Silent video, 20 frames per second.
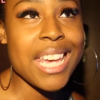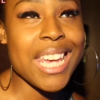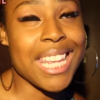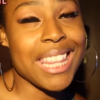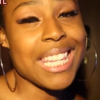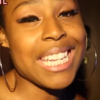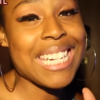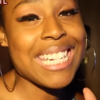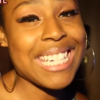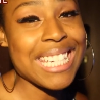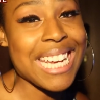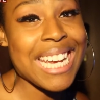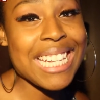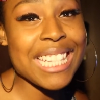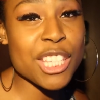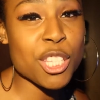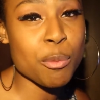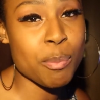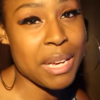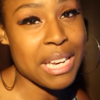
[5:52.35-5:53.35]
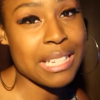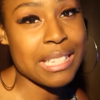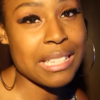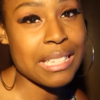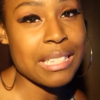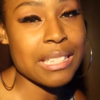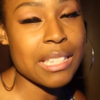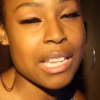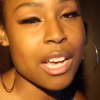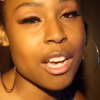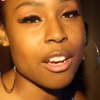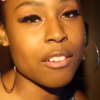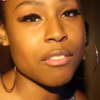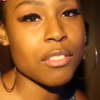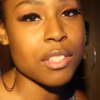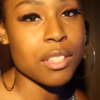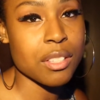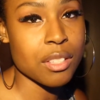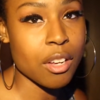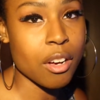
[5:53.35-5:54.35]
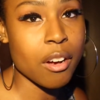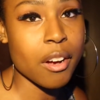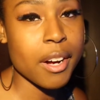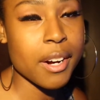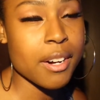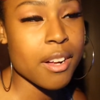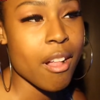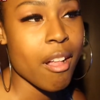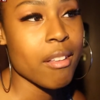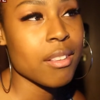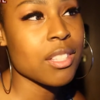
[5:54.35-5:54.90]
in the dead spaces of the song.